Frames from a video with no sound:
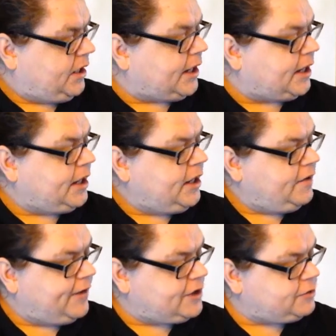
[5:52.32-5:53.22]
Oh yeah.
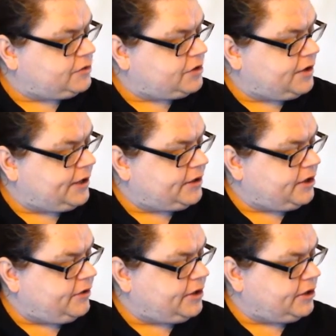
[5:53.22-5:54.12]
First we saw the
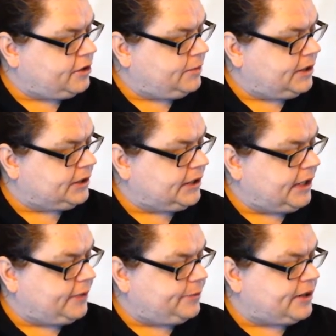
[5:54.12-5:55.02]
Andorian homeworld in the
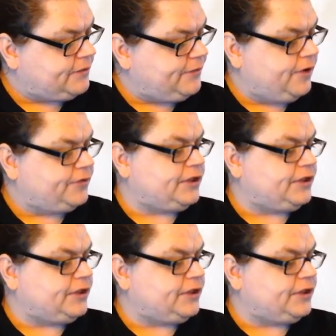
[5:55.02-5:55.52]
Enterprise 4th